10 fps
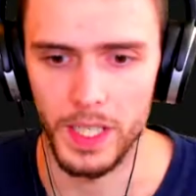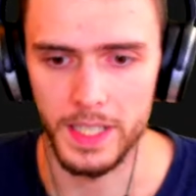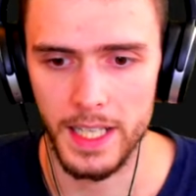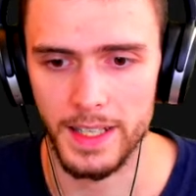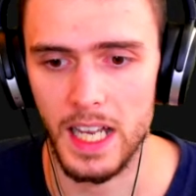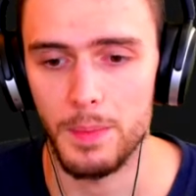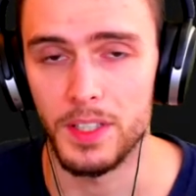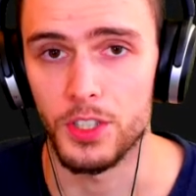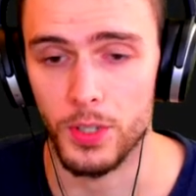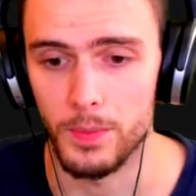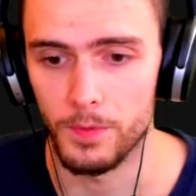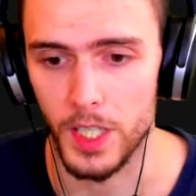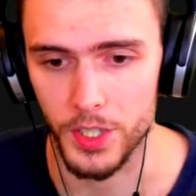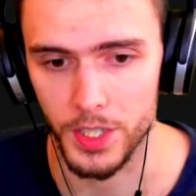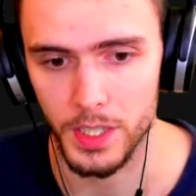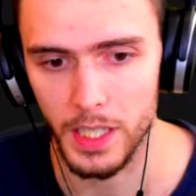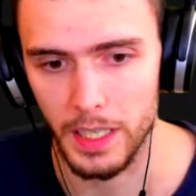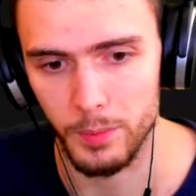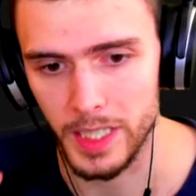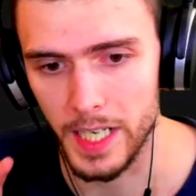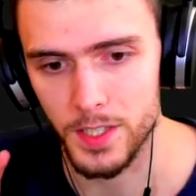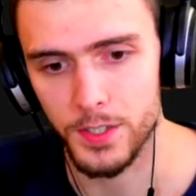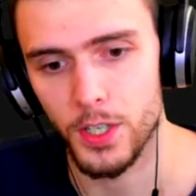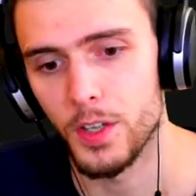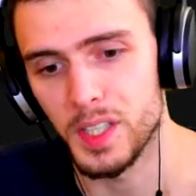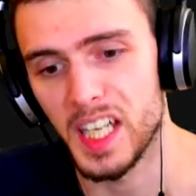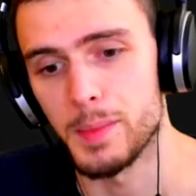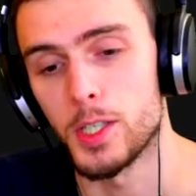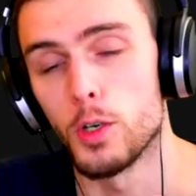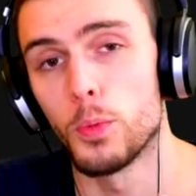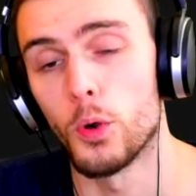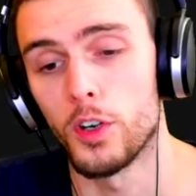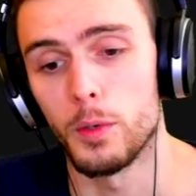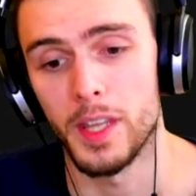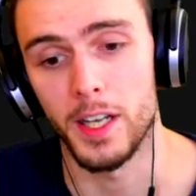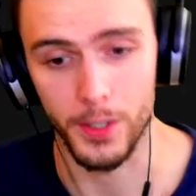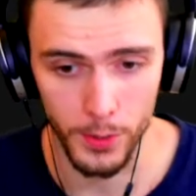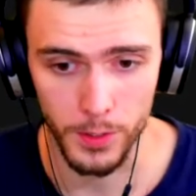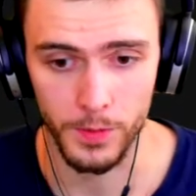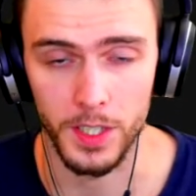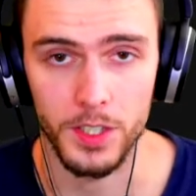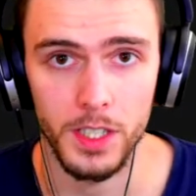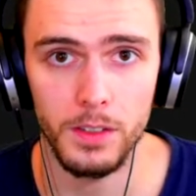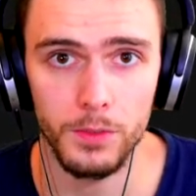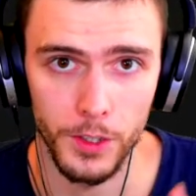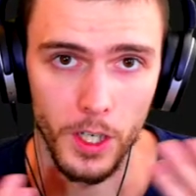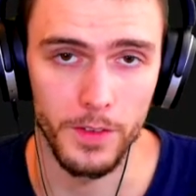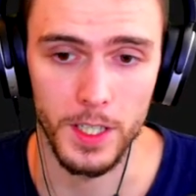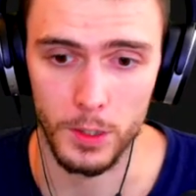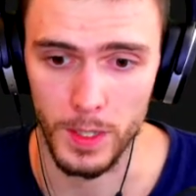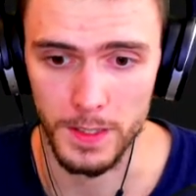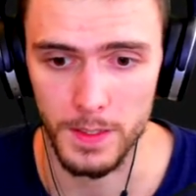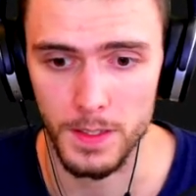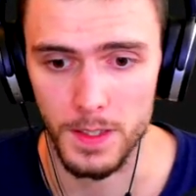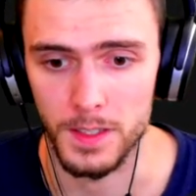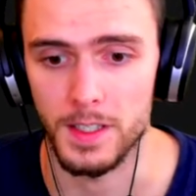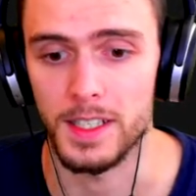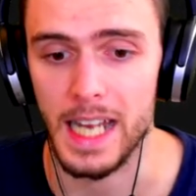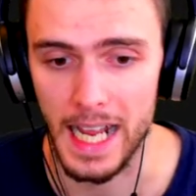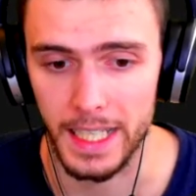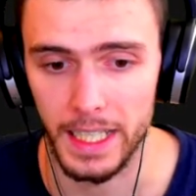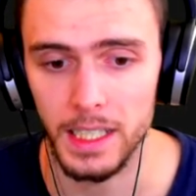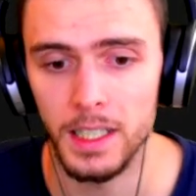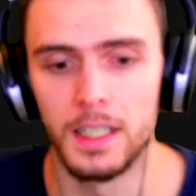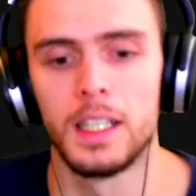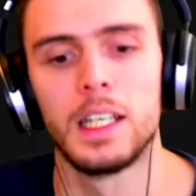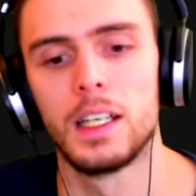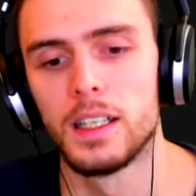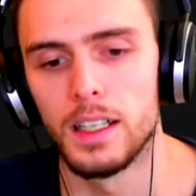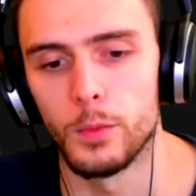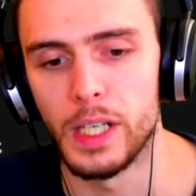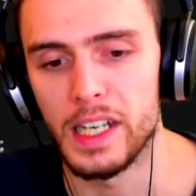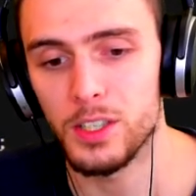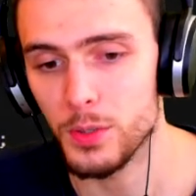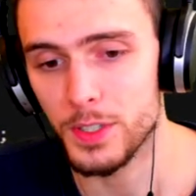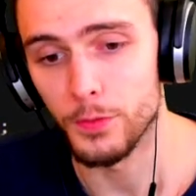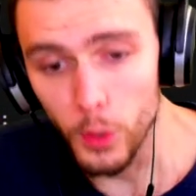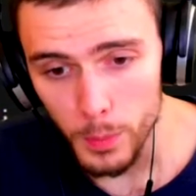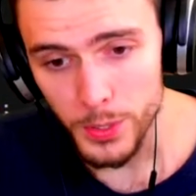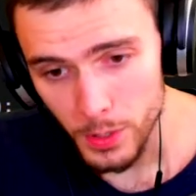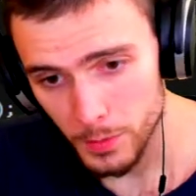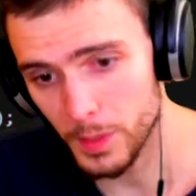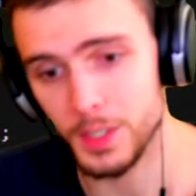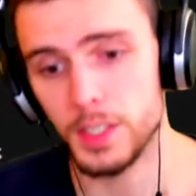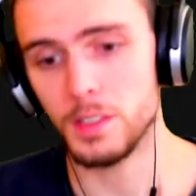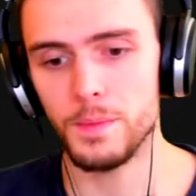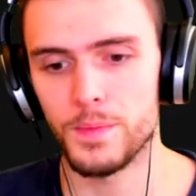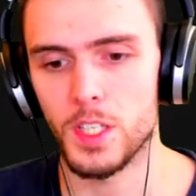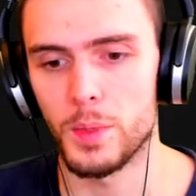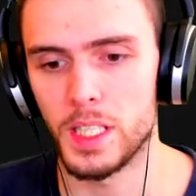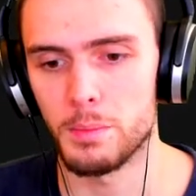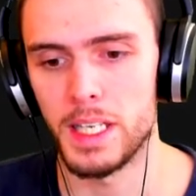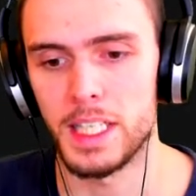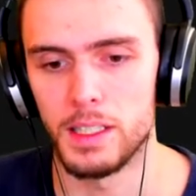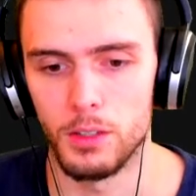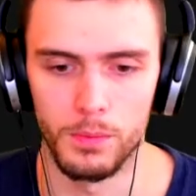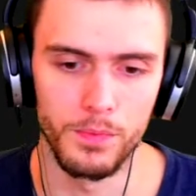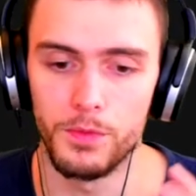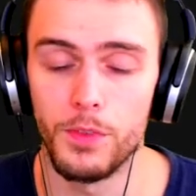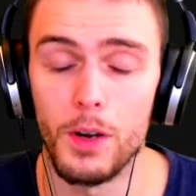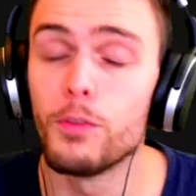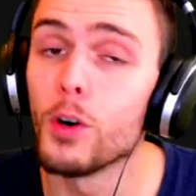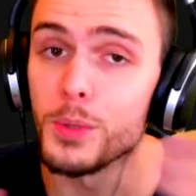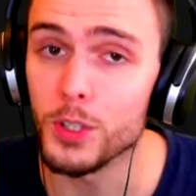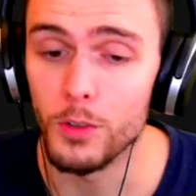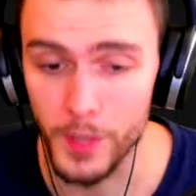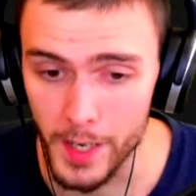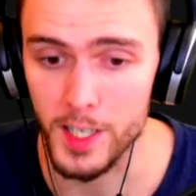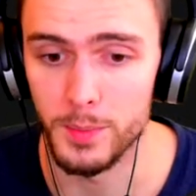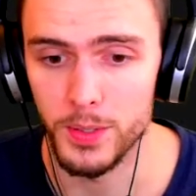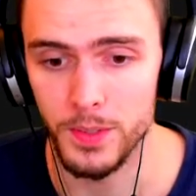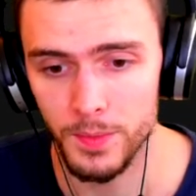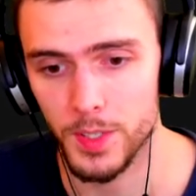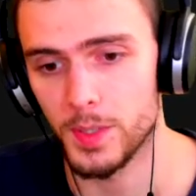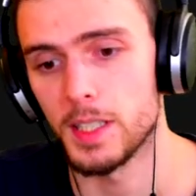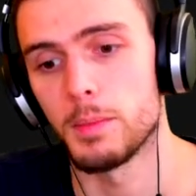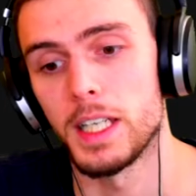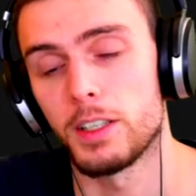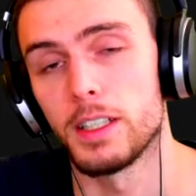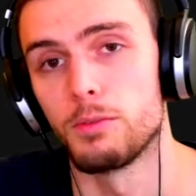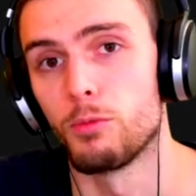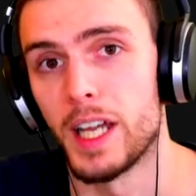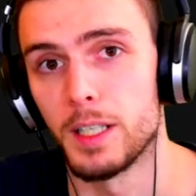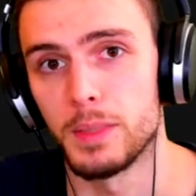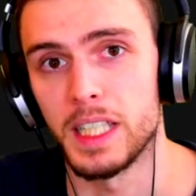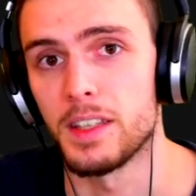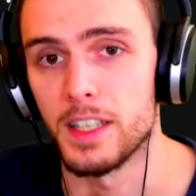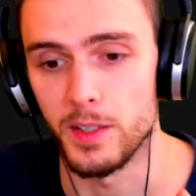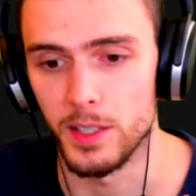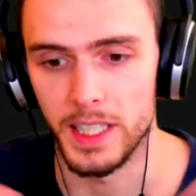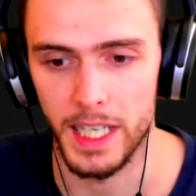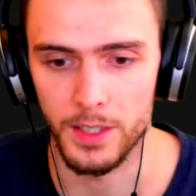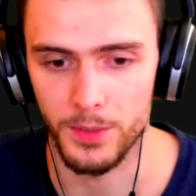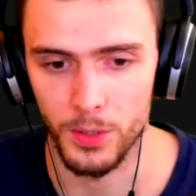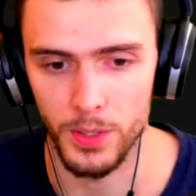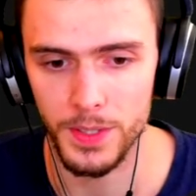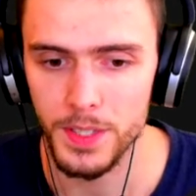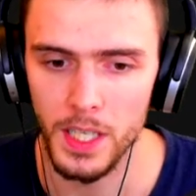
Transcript: started typing in the scream function, and we needed to turn the enemy corporeal with our ghost function for obvious reasons, because it's attacking. We needed to use the form store function, so we didn't make it, or form store variable, so we didn't make it randomly ethereal again, of course.